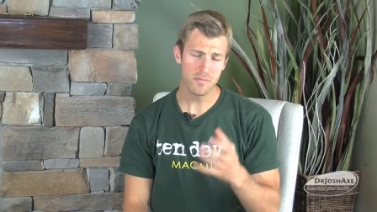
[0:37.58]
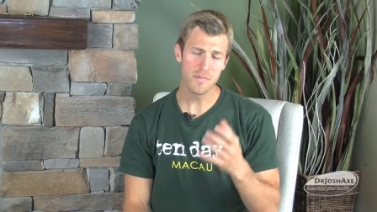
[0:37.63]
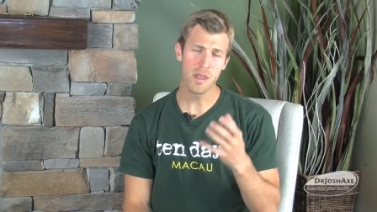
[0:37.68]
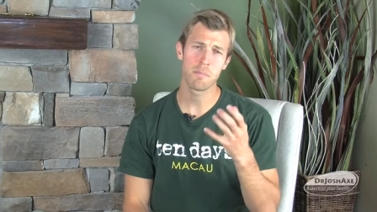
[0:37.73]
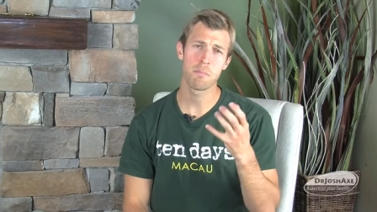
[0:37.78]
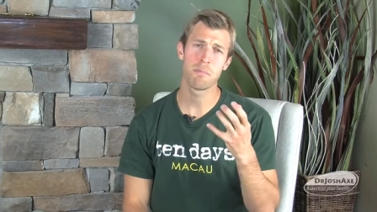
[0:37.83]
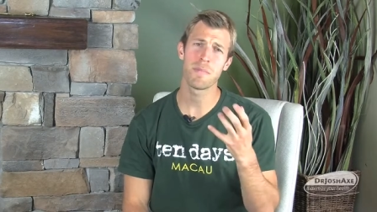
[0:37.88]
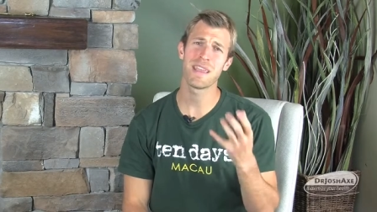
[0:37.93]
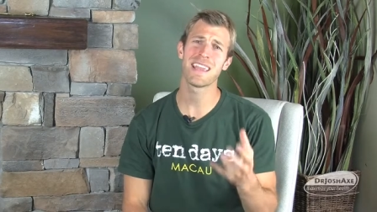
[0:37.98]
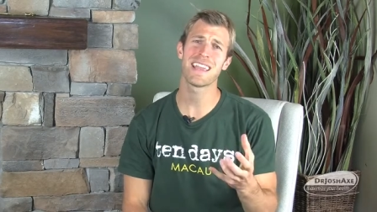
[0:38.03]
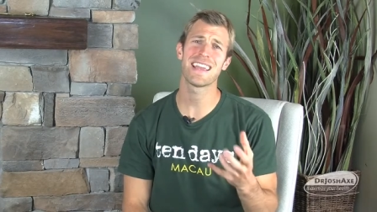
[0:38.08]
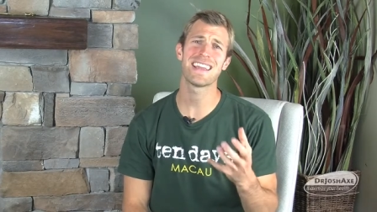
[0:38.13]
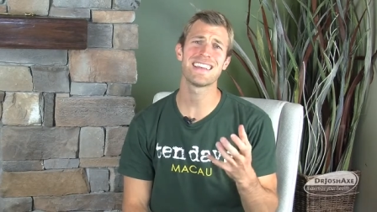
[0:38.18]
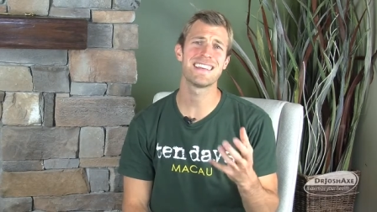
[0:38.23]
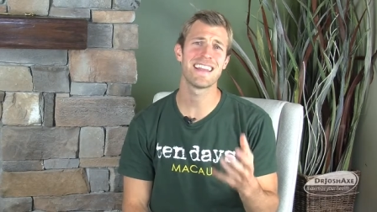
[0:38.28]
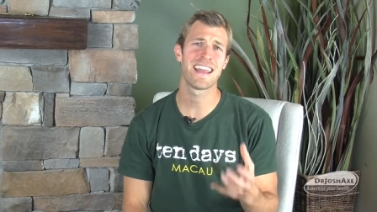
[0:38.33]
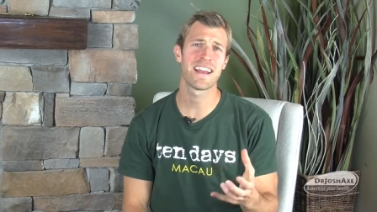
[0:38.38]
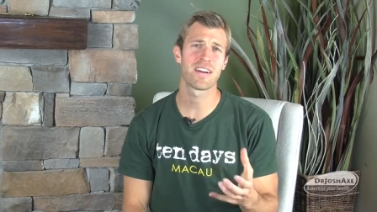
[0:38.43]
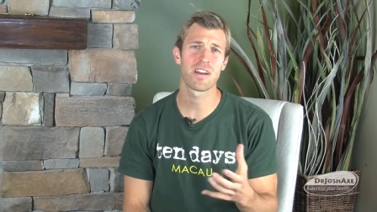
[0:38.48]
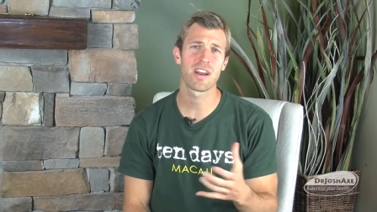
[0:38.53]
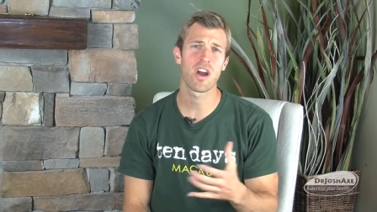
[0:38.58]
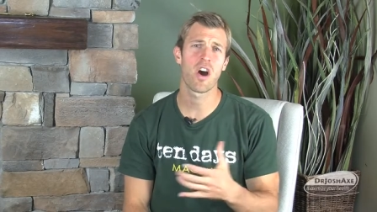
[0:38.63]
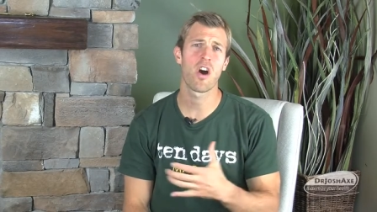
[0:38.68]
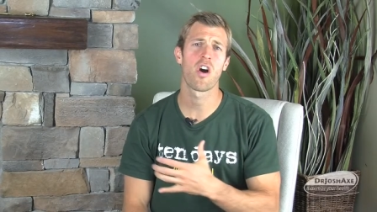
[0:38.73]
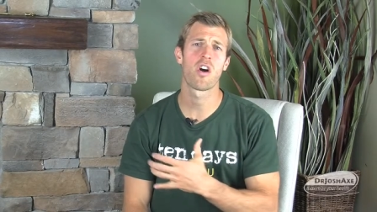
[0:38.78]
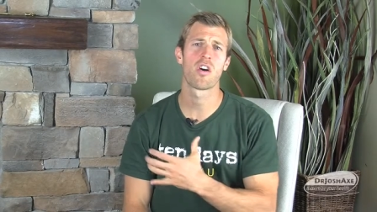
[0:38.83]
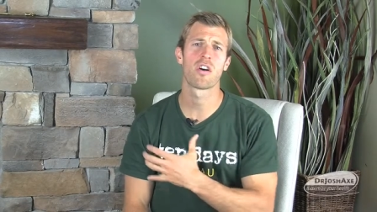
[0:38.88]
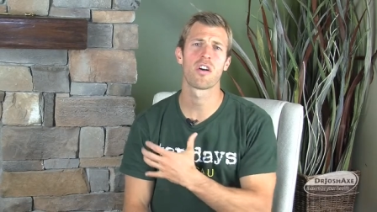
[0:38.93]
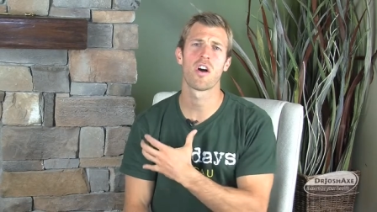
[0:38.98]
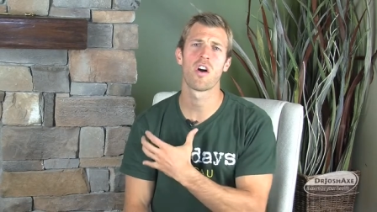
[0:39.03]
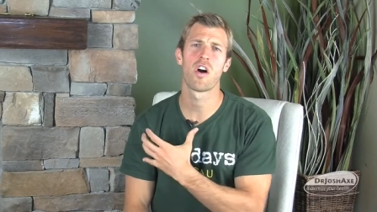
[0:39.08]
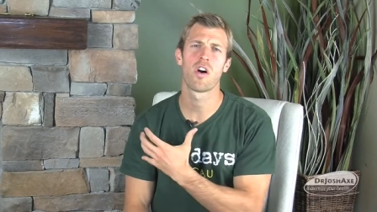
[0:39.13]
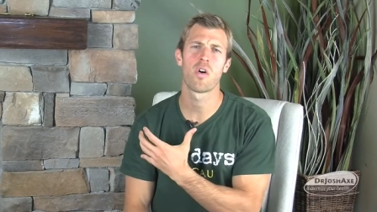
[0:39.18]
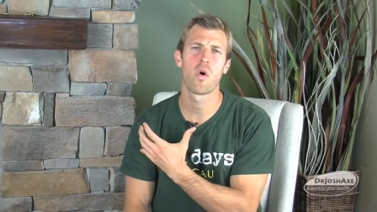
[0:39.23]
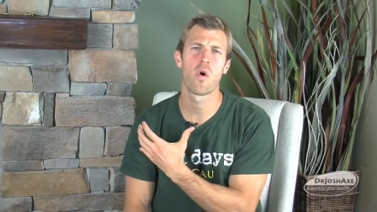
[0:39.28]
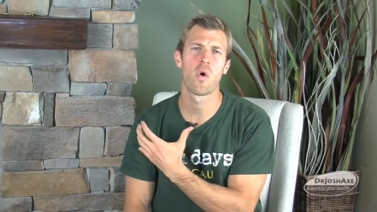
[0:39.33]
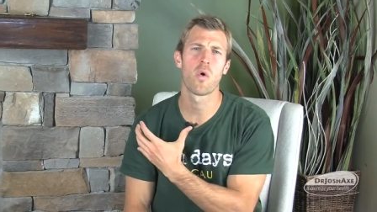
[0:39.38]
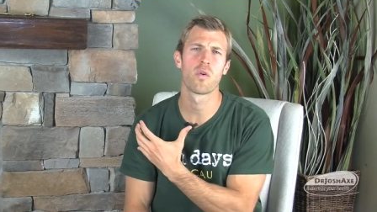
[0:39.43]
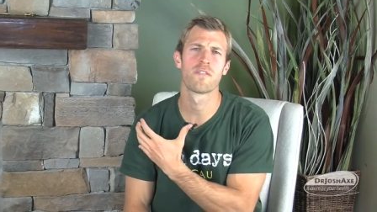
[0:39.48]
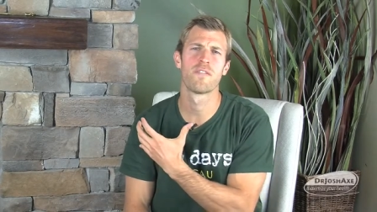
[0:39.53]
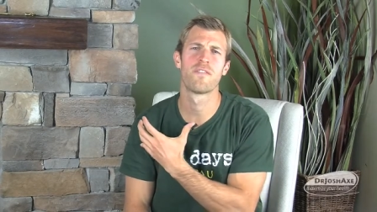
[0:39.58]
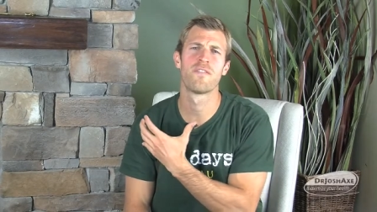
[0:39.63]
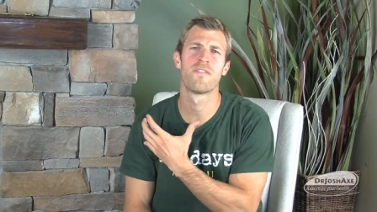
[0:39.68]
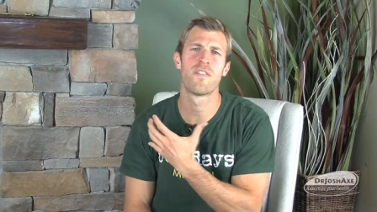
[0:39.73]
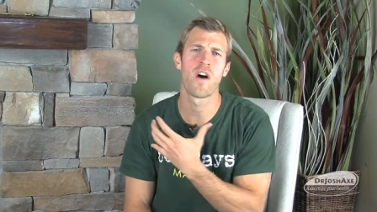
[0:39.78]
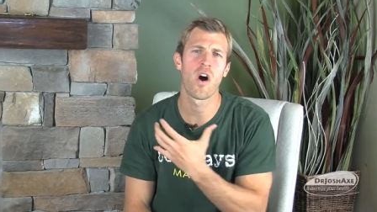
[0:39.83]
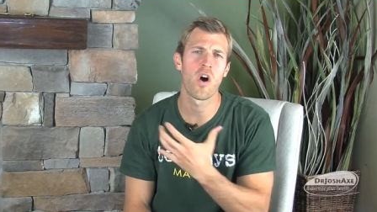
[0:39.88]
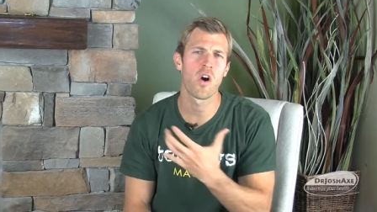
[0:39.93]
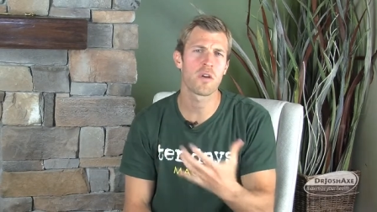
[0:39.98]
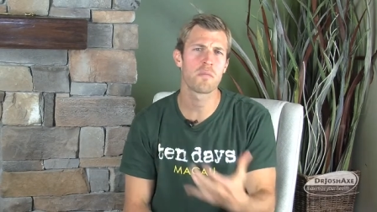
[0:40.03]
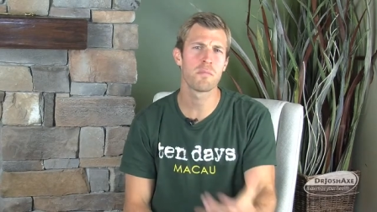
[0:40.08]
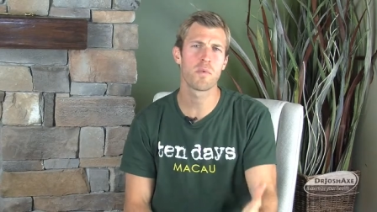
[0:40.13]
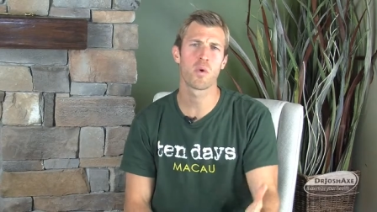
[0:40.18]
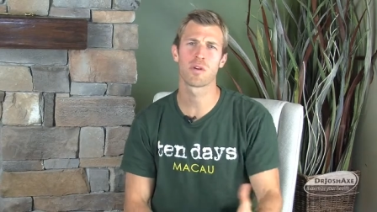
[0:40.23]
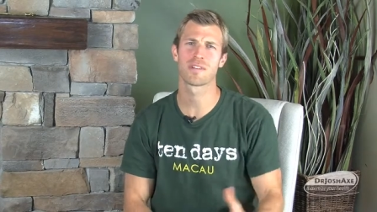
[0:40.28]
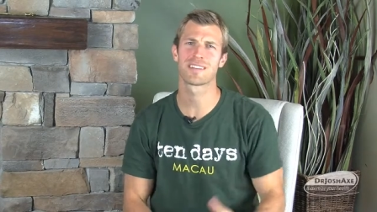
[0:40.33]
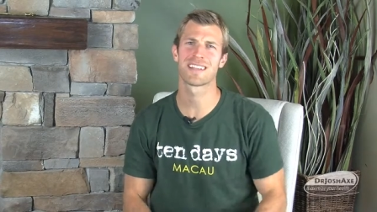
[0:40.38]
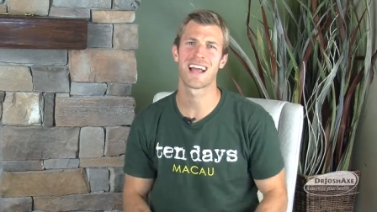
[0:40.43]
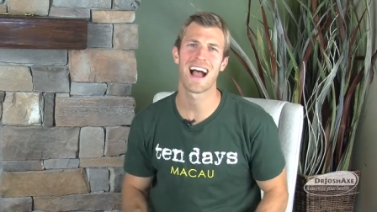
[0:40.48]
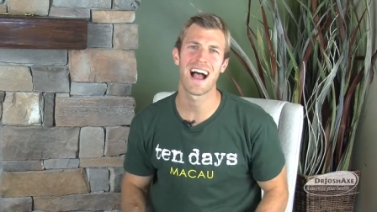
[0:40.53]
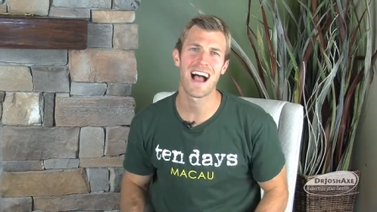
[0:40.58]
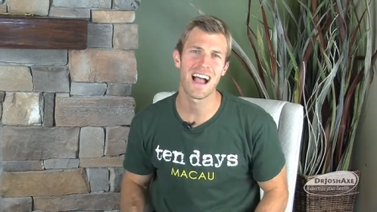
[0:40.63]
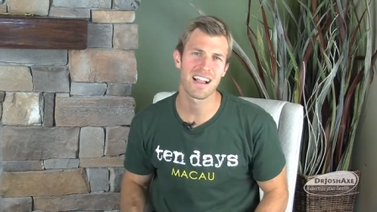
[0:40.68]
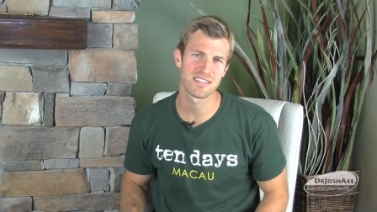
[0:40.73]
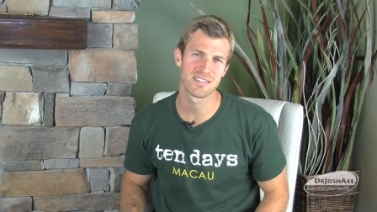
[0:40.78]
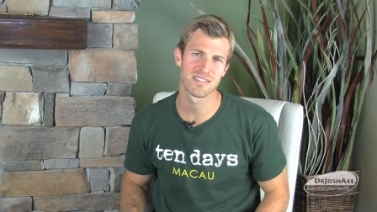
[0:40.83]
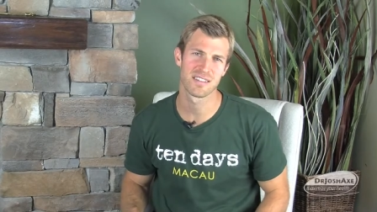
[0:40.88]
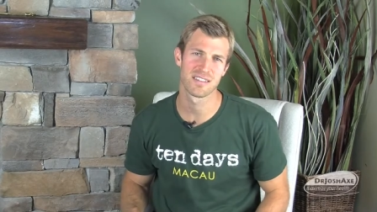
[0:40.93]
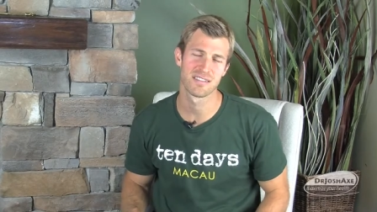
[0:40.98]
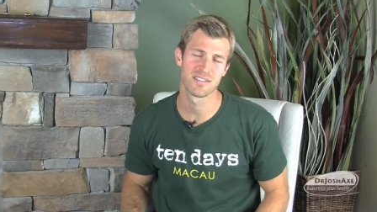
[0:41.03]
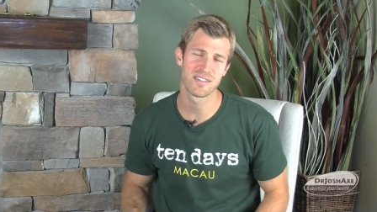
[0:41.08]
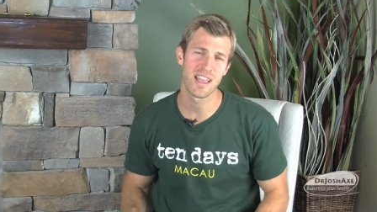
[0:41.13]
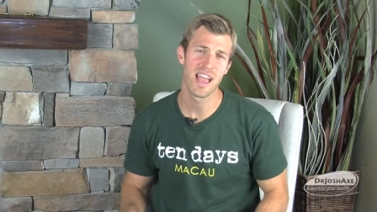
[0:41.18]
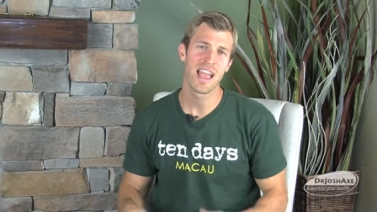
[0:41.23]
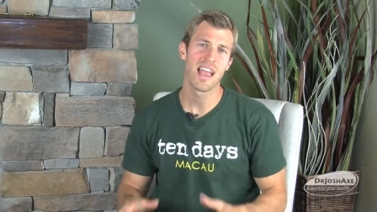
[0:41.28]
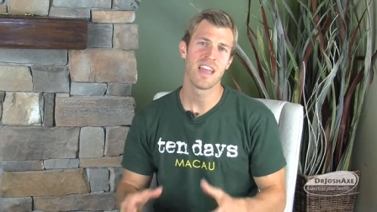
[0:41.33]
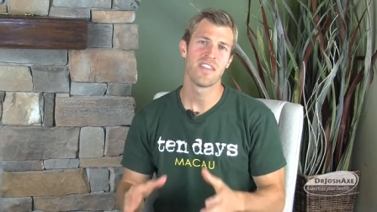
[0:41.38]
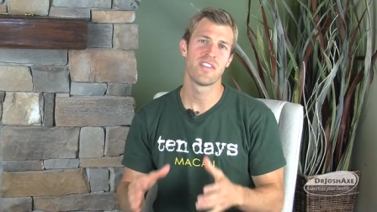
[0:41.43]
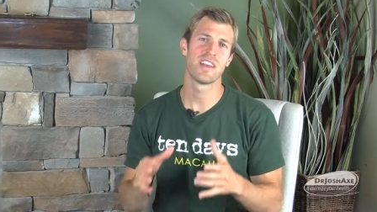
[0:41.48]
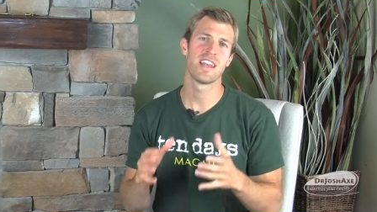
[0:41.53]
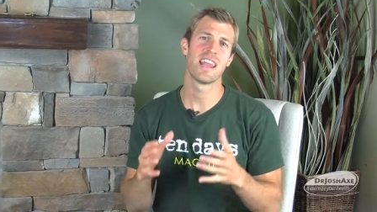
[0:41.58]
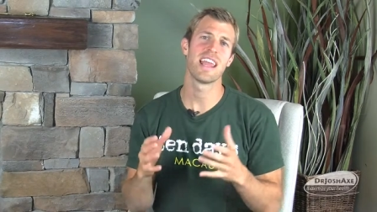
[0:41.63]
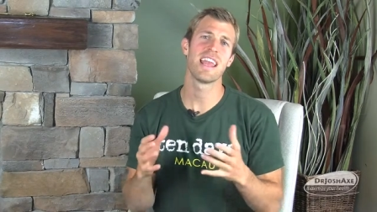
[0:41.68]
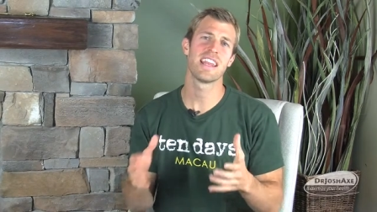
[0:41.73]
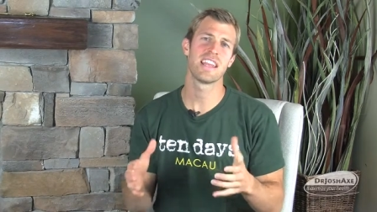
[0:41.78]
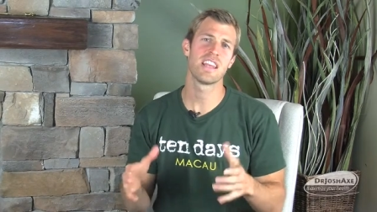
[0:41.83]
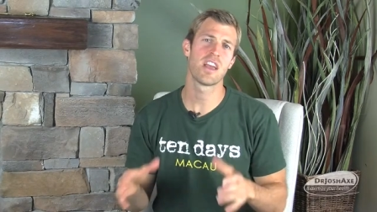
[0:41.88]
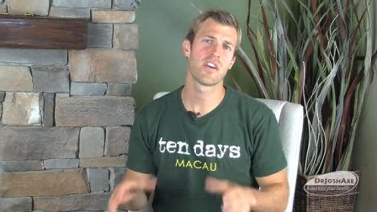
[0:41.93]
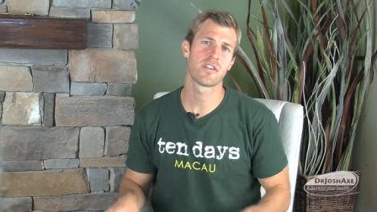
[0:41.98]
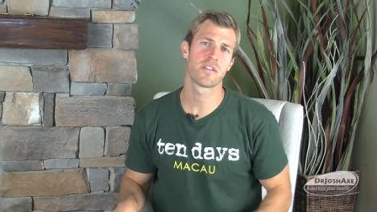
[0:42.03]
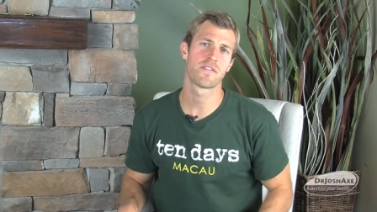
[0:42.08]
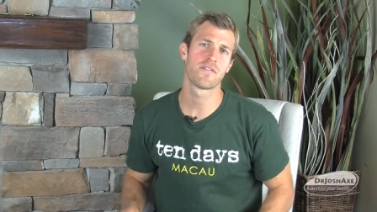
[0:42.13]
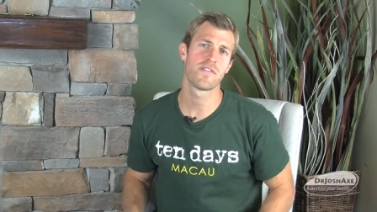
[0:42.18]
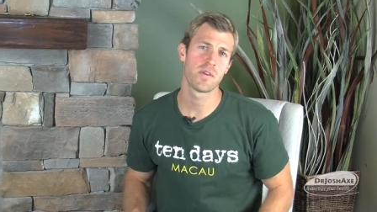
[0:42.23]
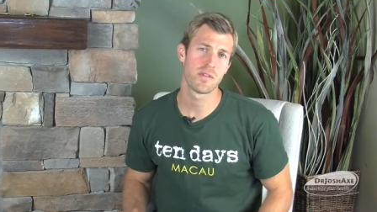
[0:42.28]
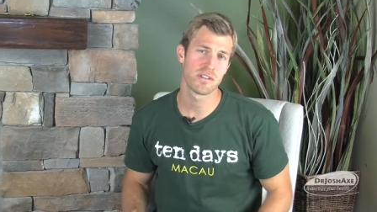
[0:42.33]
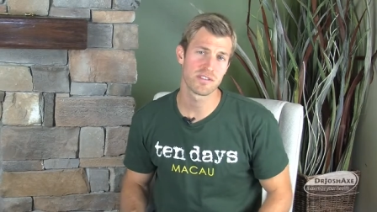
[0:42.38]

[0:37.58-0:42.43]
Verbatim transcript: meat and dairy hold far more toxins than any other food.